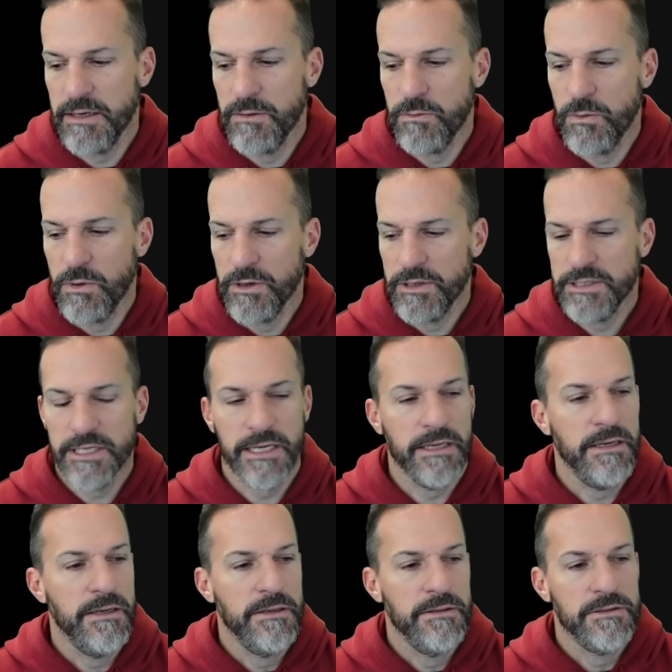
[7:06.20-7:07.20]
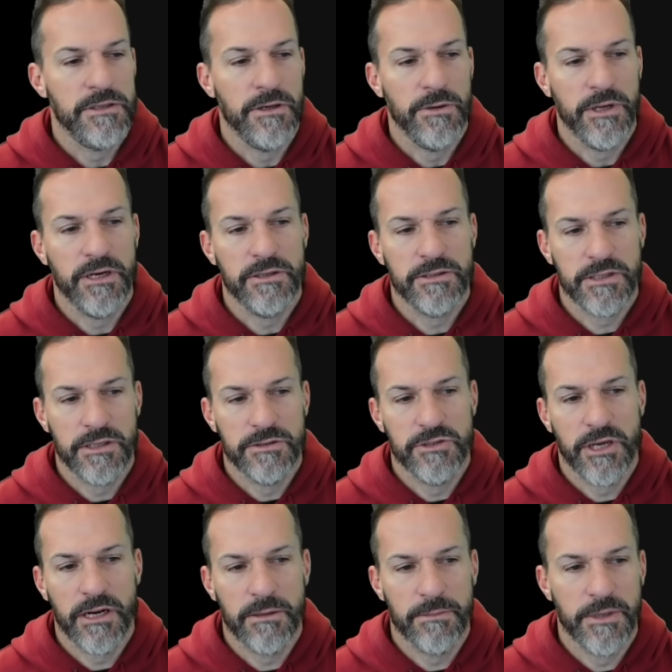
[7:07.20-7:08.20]
warranty. So here's a
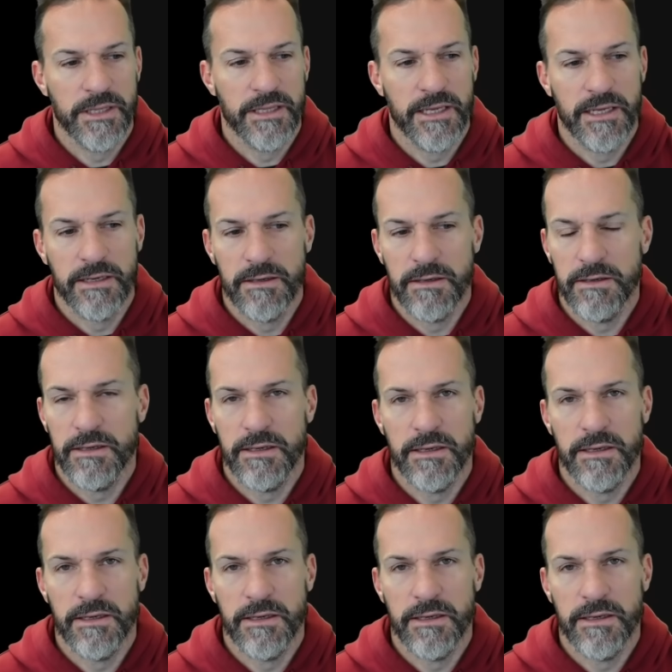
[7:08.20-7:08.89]
gentleman that